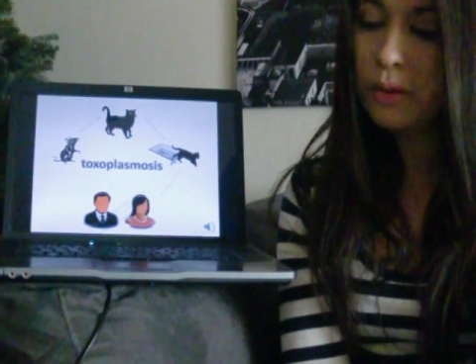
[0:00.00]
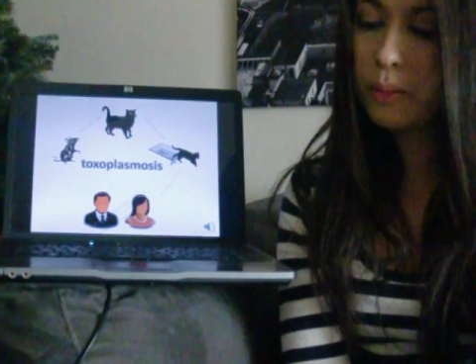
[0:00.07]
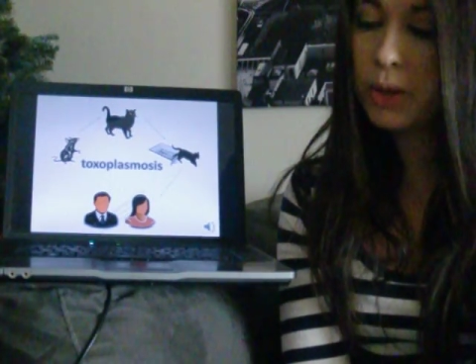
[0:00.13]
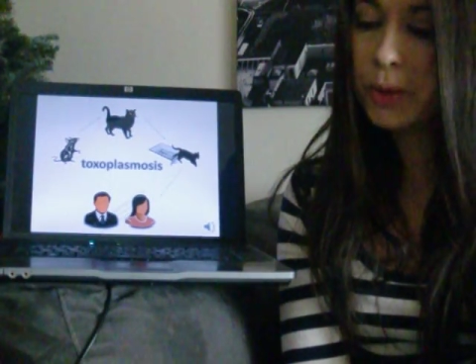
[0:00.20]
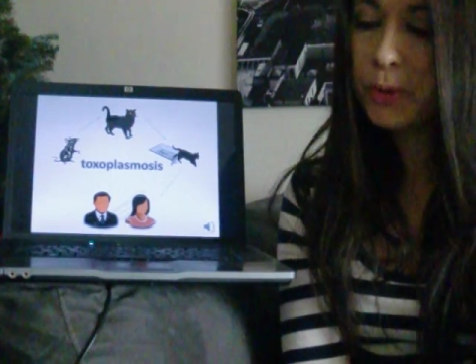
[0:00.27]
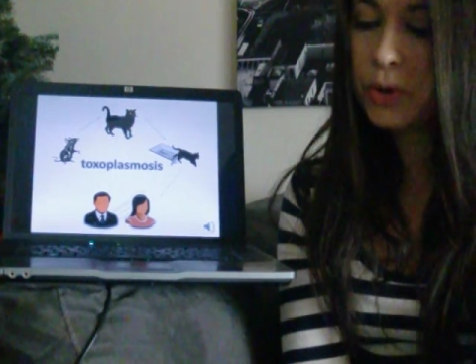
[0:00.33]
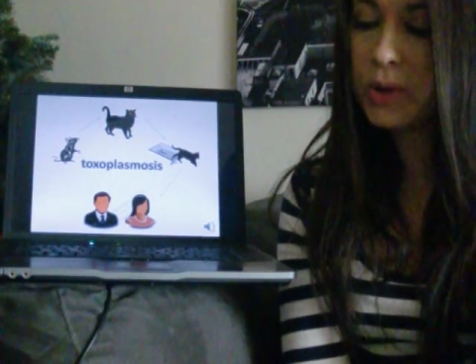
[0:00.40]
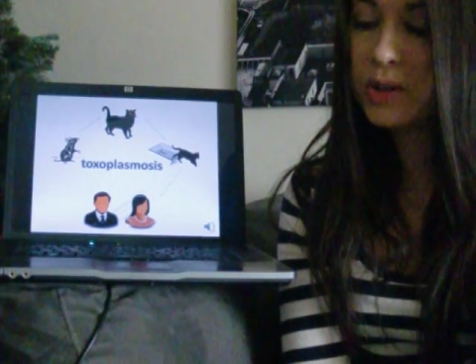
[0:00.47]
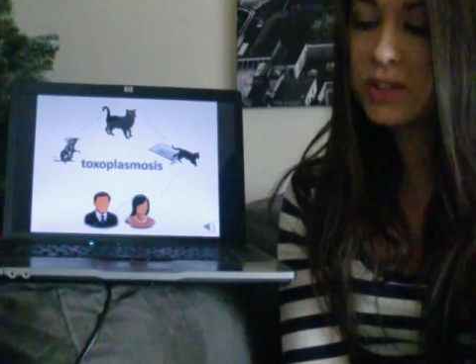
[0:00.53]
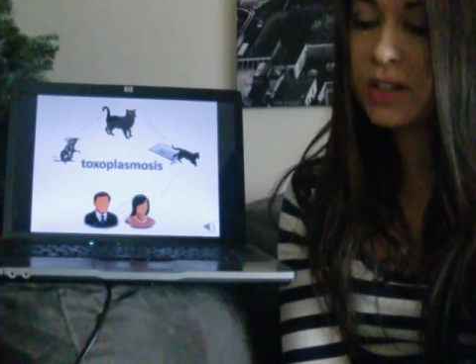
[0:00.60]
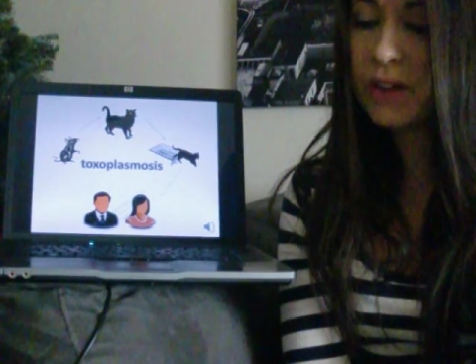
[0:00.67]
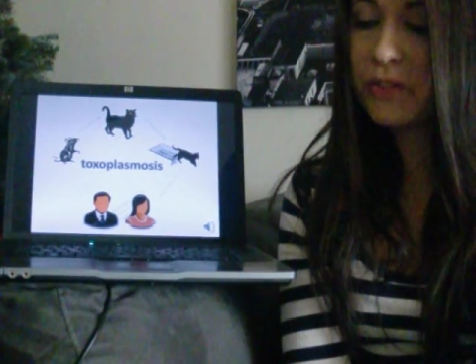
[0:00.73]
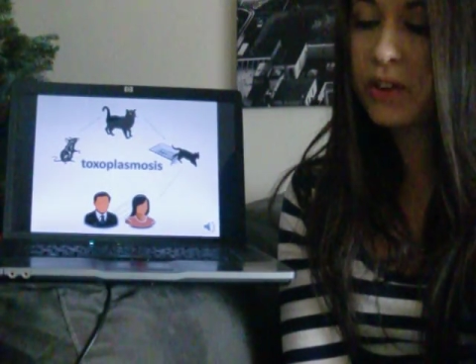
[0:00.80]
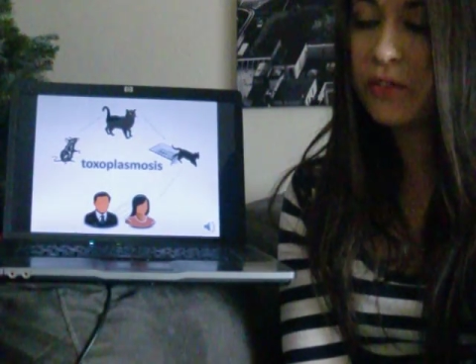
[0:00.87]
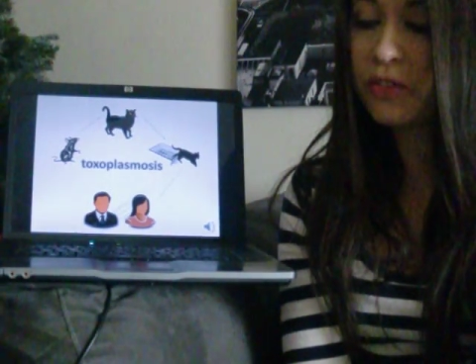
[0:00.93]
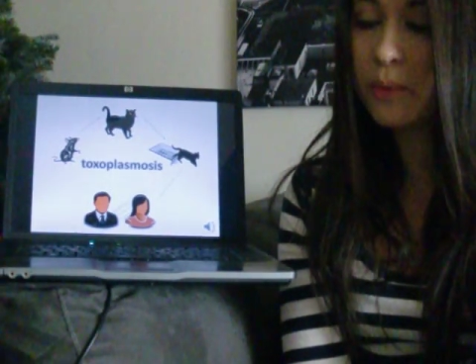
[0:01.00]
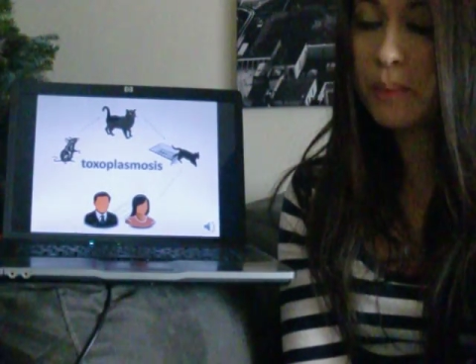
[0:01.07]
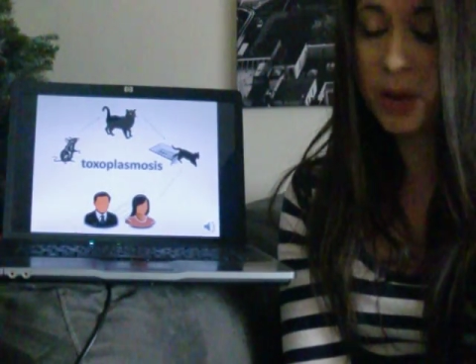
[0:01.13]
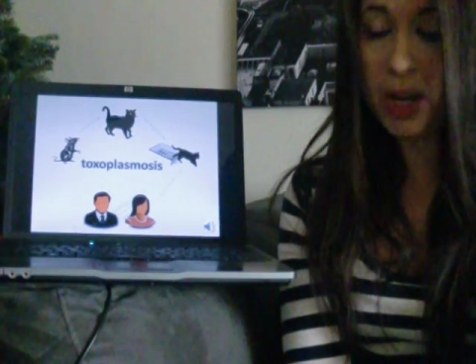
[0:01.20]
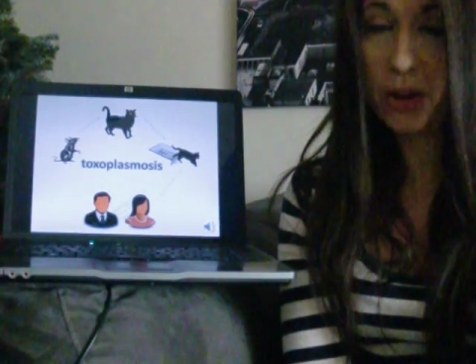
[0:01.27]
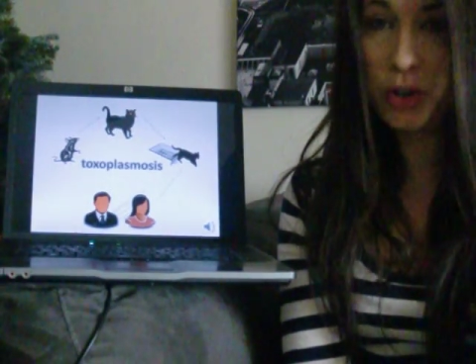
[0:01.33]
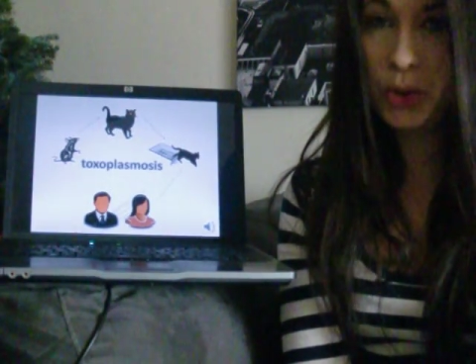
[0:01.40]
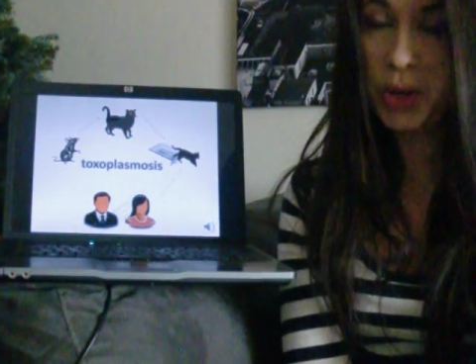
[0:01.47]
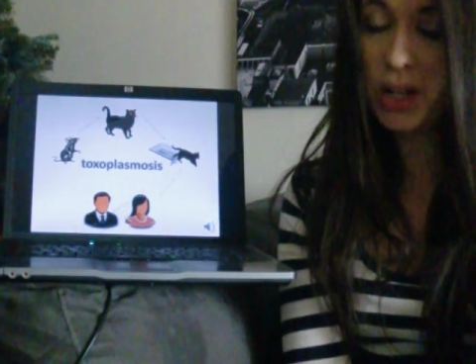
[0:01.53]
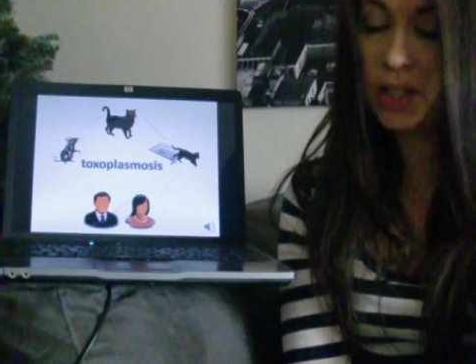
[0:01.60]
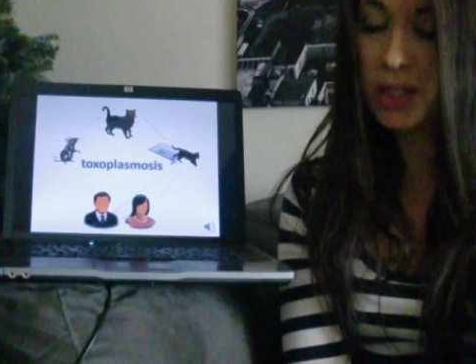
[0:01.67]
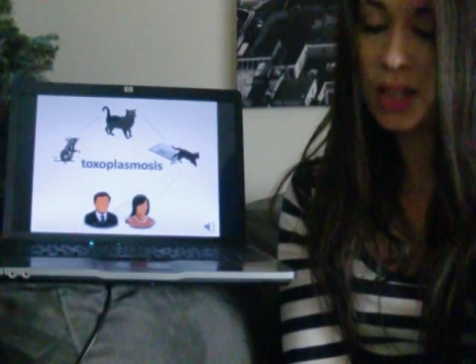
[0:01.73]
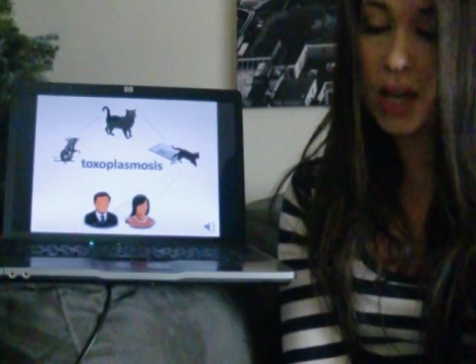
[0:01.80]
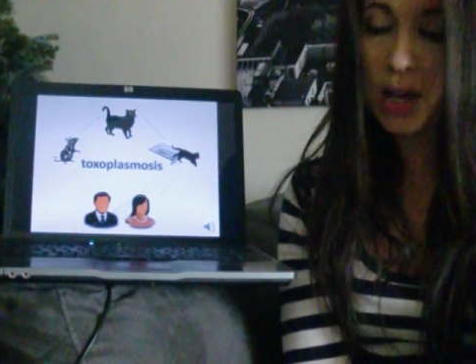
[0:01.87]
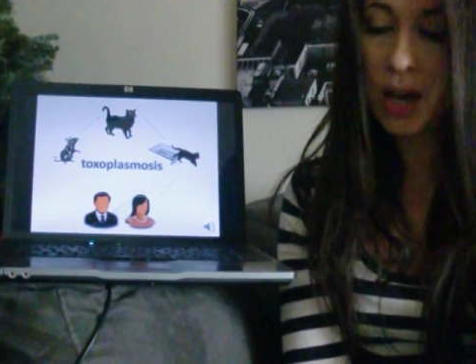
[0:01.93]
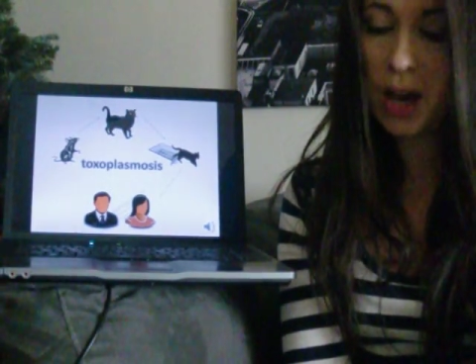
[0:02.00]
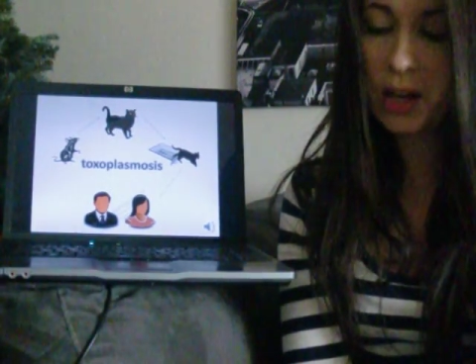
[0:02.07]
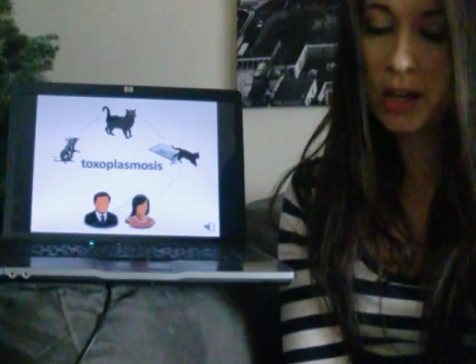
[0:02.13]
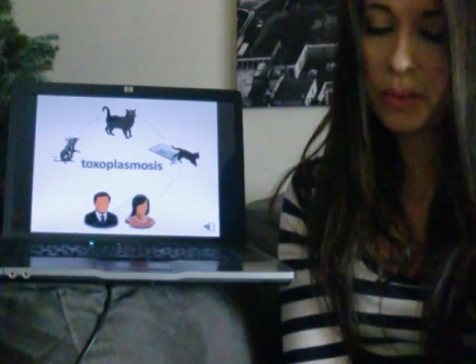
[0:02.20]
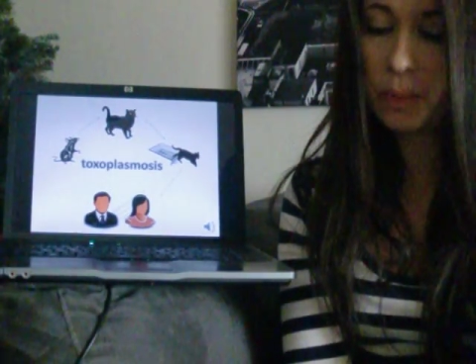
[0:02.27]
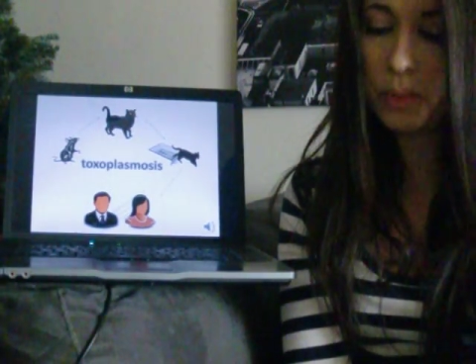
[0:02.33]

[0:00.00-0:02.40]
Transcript: People who are suffering from paranoid and psychotic